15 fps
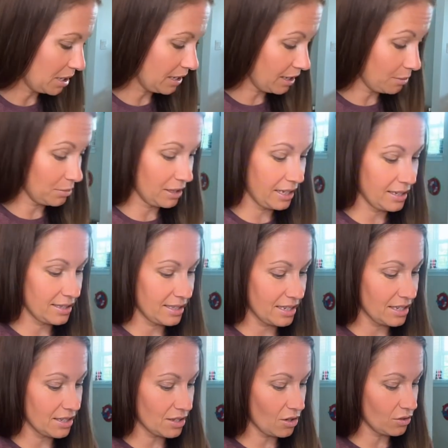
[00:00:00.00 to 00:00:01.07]
Himalayan sea
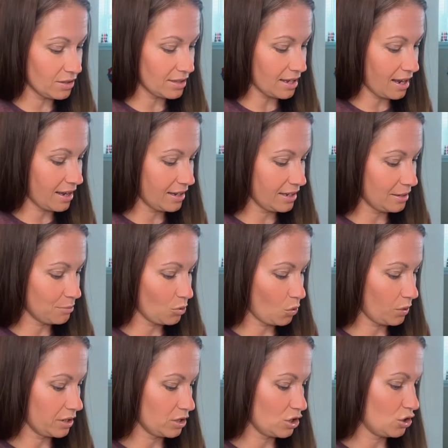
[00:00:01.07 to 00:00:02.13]
salt, I am
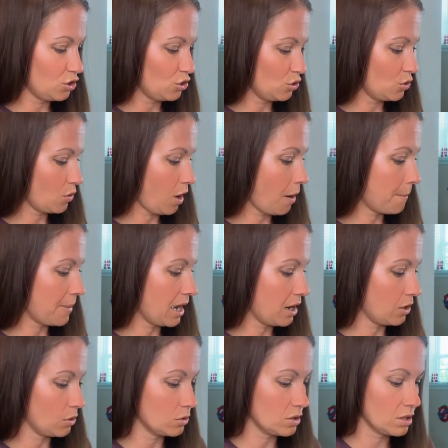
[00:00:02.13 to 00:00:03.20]
going to do
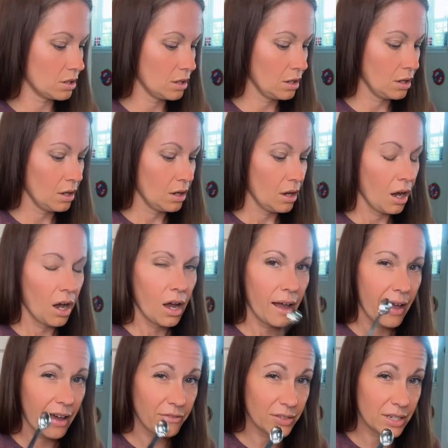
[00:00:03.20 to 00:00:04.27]
about a
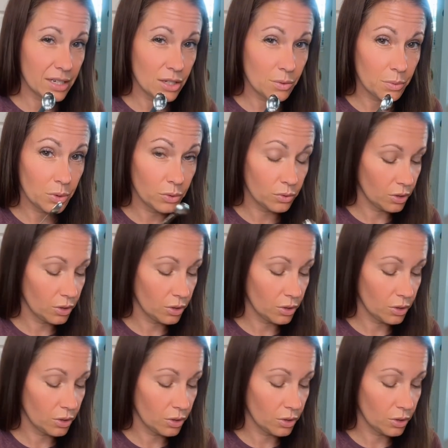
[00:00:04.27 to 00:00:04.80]
half a teaspoon.